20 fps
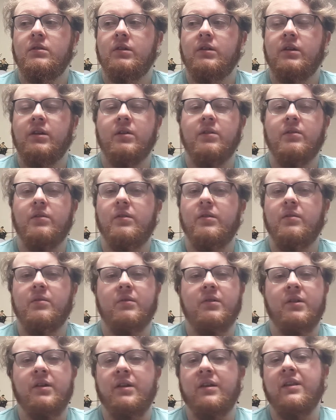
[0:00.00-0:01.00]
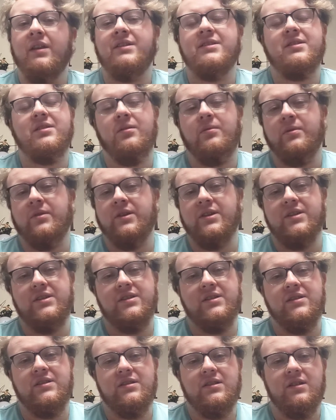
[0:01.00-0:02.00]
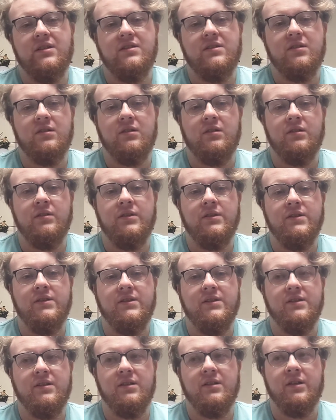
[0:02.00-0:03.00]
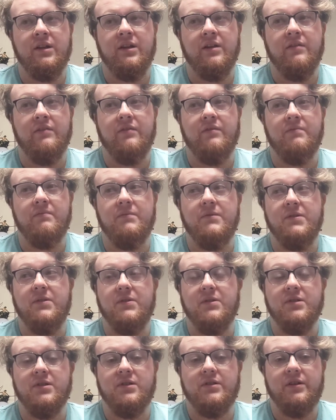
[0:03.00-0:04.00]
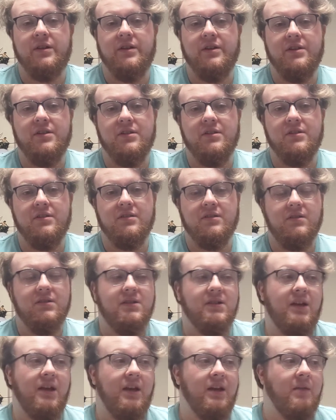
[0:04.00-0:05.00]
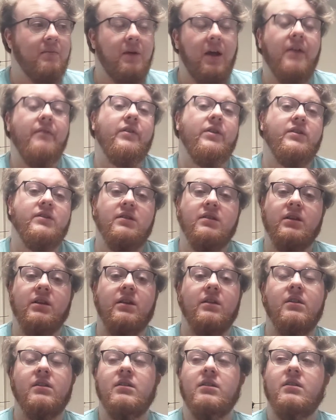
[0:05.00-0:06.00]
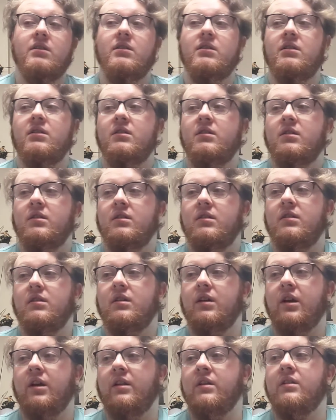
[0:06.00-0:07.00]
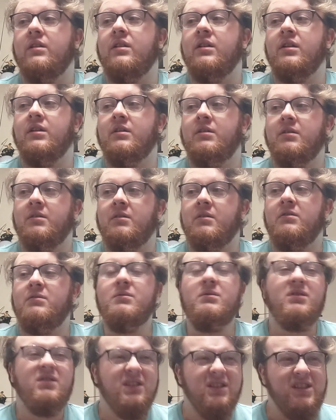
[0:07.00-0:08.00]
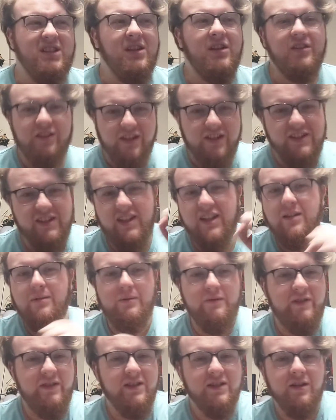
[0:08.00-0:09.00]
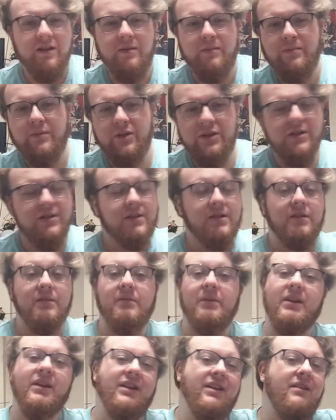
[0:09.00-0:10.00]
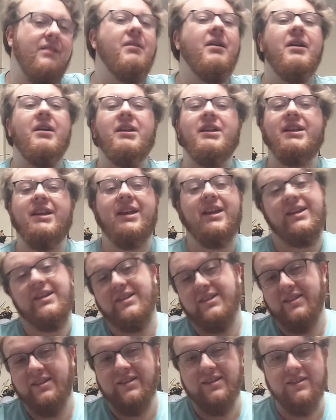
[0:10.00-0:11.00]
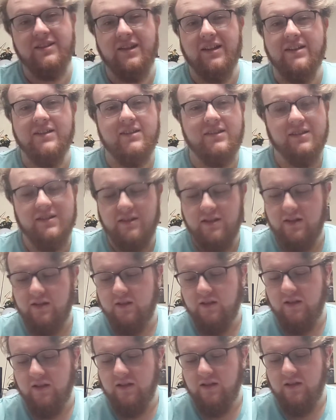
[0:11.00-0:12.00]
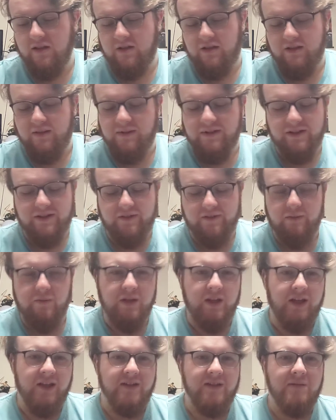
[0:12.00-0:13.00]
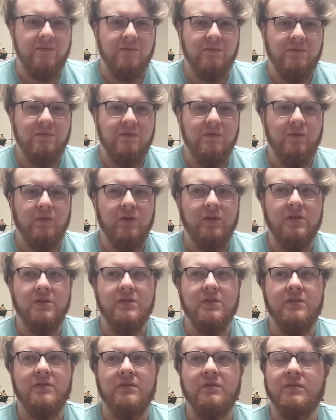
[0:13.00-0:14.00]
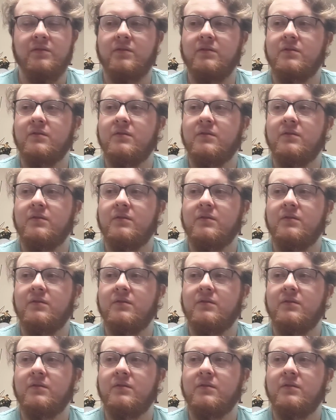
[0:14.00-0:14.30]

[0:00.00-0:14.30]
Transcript: And I don't think, like, that's not what this is. That's not, this isn't a lack of social interaction. Because again, I'm having, like, and you go, well, it's not the same if it's not in person. I'm like, it is. It's, especially for me, because I'm one of the sort of,